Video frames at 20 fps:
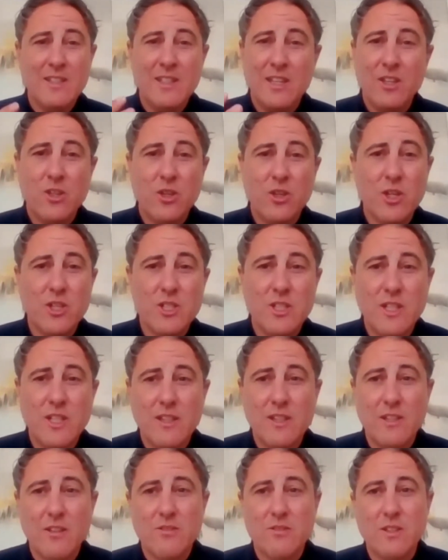encouraging
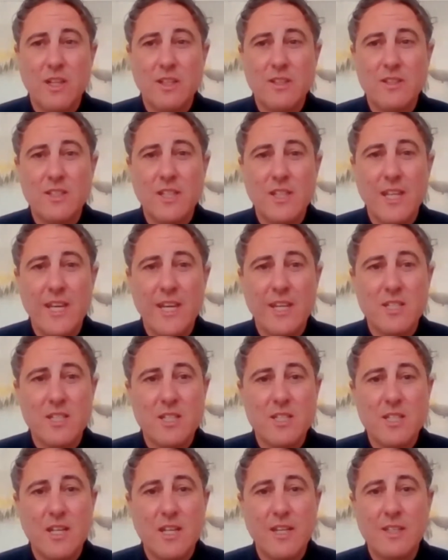that daily
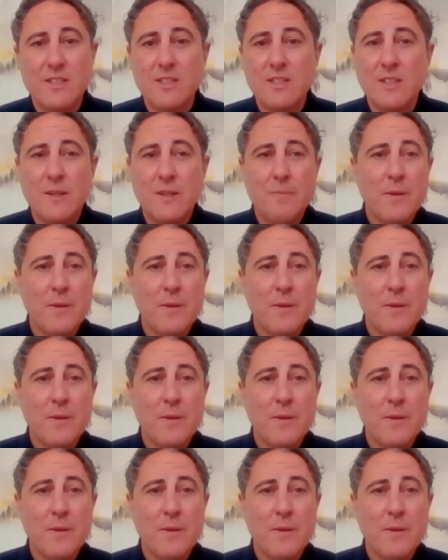exercise,